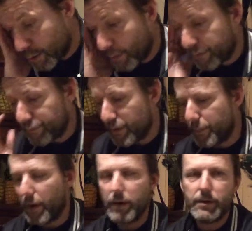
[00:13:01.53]
or 3
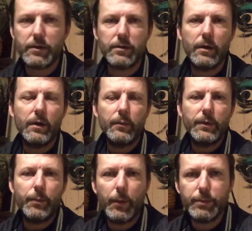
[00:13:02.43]
pints when
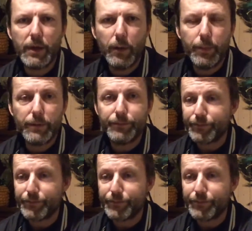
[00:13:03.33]
the pub's open.